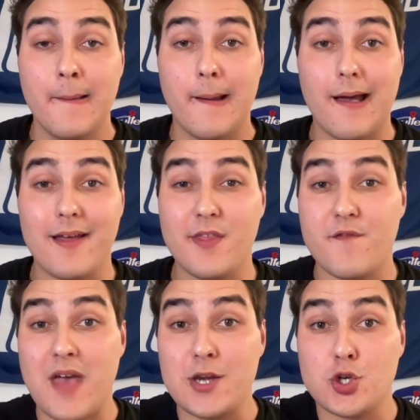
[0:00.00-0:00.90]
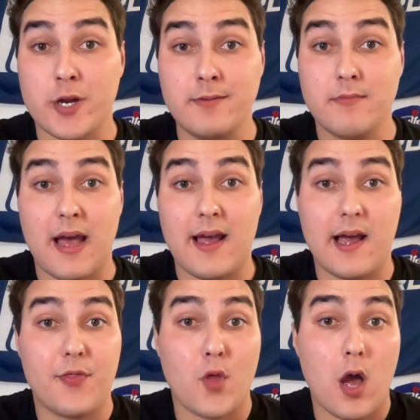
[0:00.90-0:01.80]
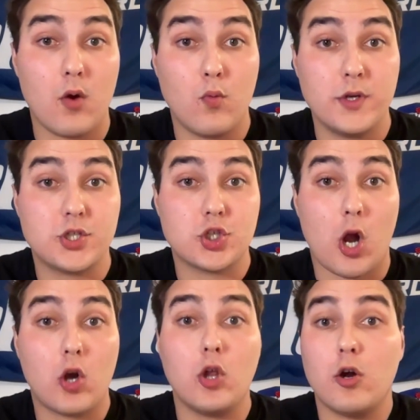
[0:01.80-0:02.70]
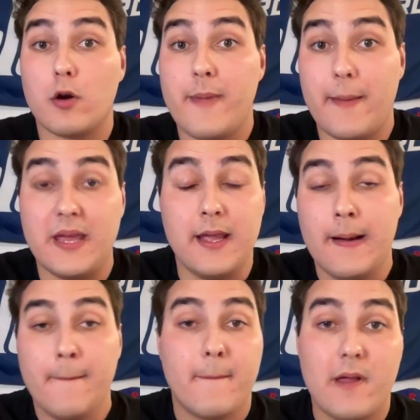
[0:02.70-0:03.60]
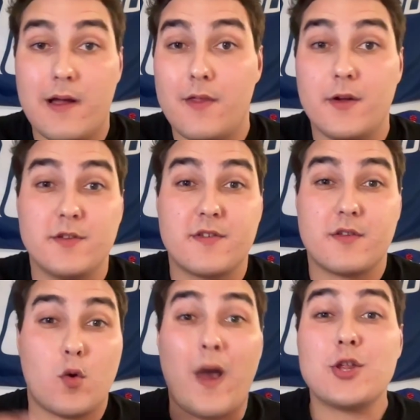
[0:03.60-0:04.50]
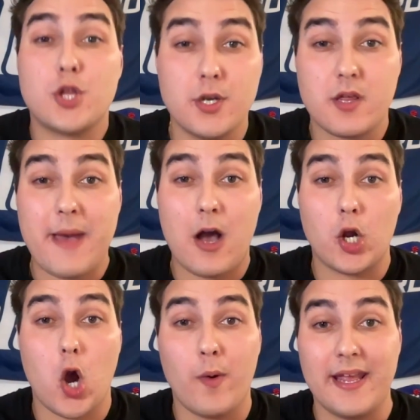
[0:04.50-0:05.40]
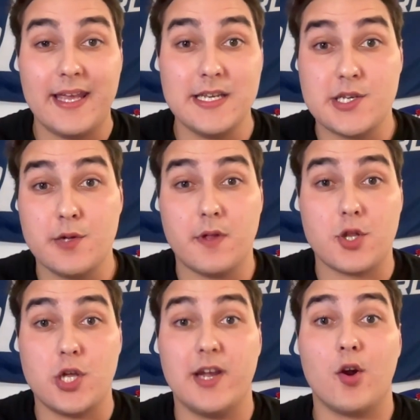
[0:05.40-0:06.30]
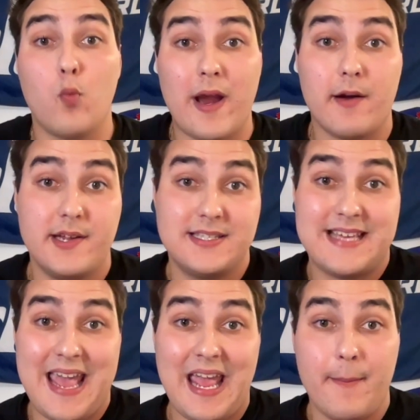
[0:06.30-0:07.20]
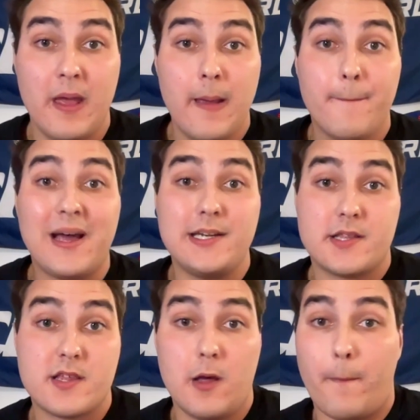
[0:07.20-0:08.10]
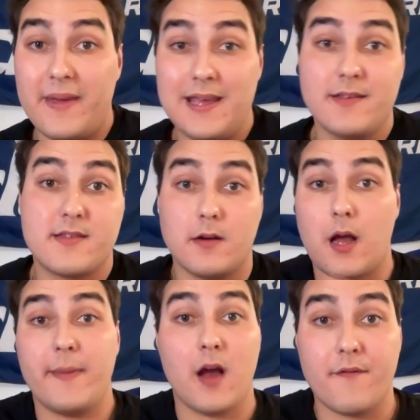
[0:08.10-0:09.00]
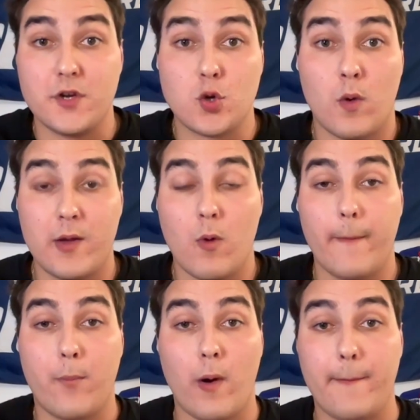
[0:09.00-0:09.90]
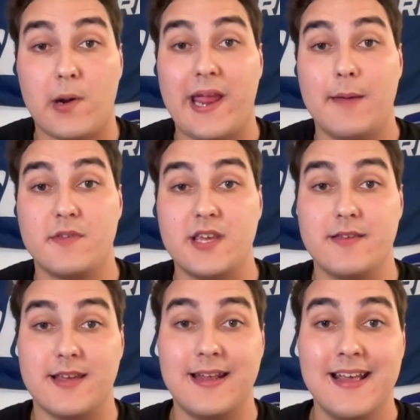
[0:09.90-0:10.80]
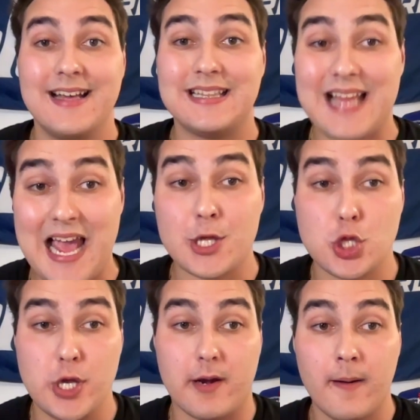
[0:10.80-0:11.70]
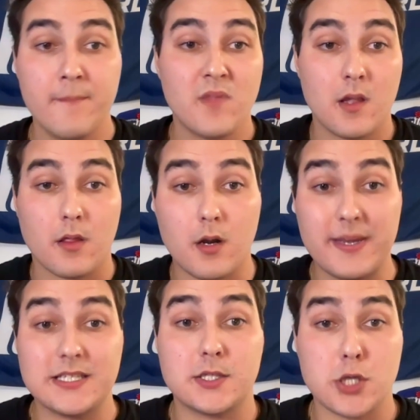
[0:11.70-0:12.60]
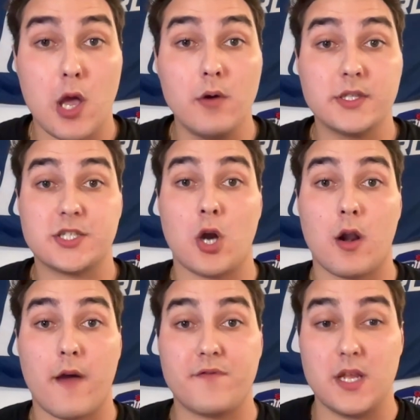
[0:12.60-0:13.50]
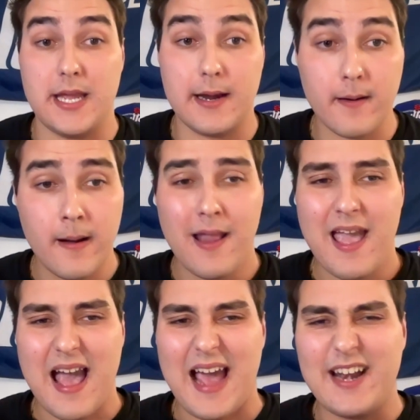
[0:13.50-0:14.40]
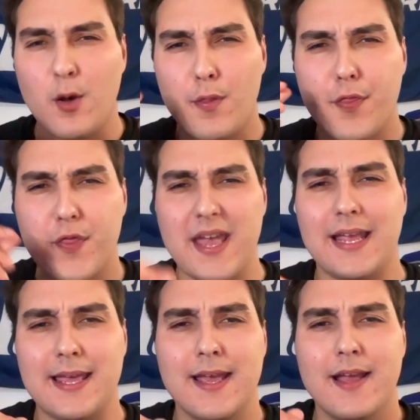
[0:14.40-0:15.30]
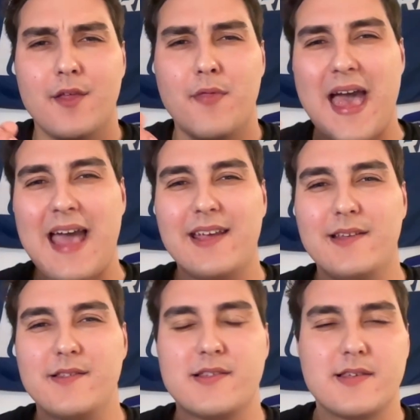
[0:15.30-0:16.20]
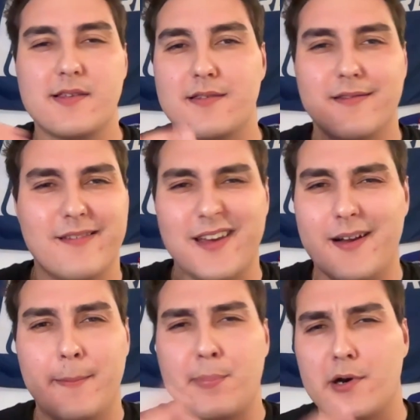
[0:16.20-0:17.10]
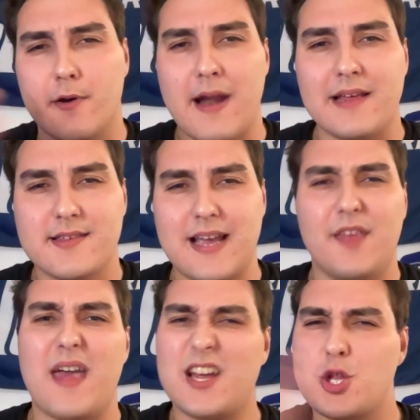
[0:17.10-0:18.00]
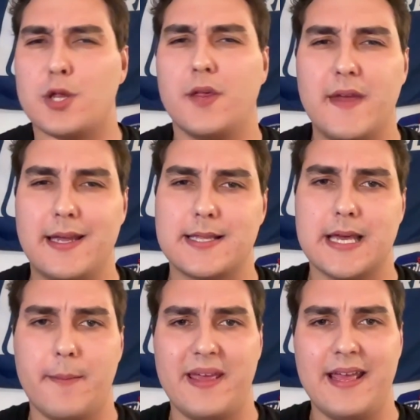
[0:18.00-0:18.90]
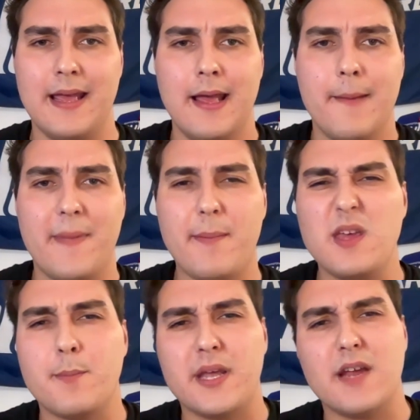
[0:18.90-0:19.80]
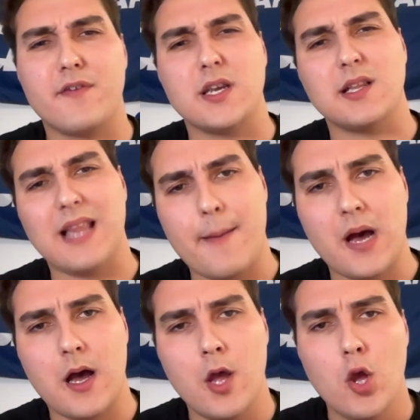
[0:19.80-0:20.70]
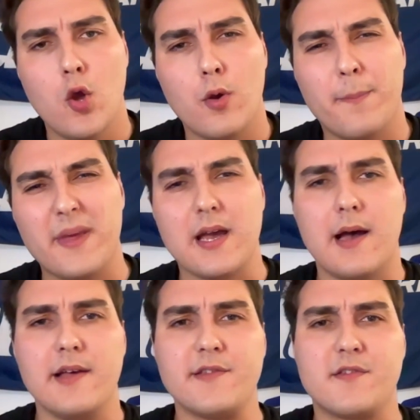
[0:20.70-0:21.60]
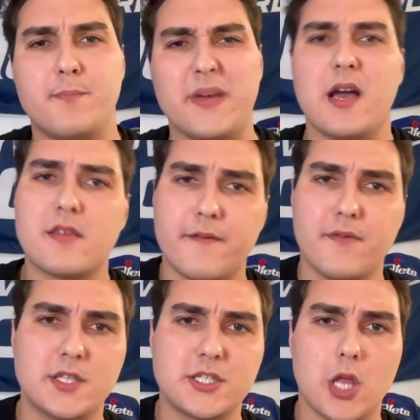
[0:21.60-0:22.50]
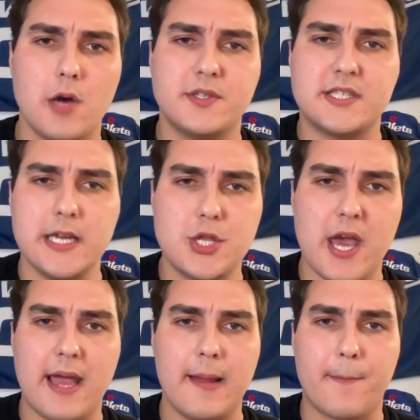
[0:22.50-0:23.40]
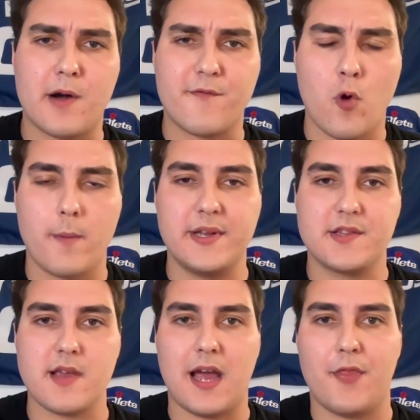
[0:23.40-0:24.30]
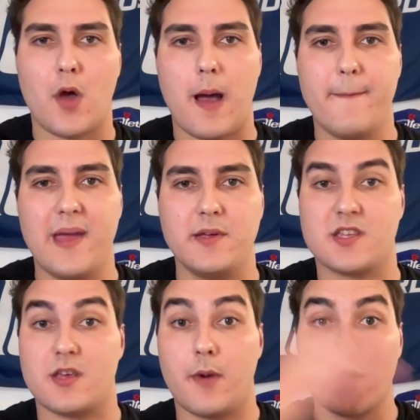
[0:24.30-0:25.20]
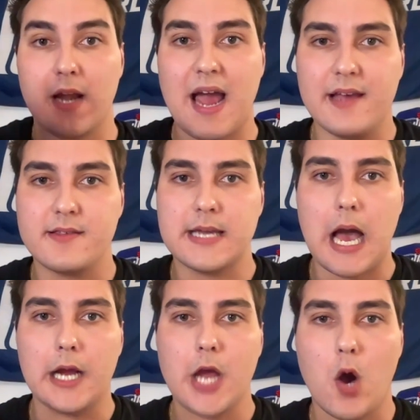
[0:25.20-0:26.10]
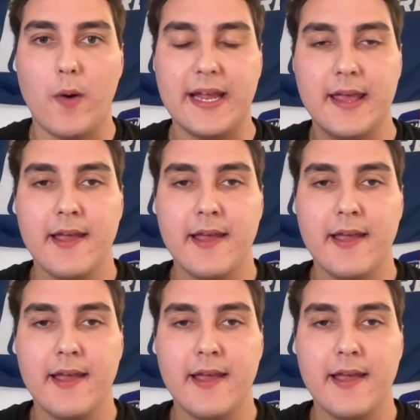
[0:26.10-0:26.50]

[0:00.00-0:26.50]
the veteran I thought would struggle, or maybe there's questions about going into this year where his game might still be. Still coming off a 21 point per game season last year. A little bit slow to start off the year. I don't think that is going to progress. I actually think it's going to be maybe a bit of a dilemma because of the slow CJ performance. I thought maybe some other guys got going,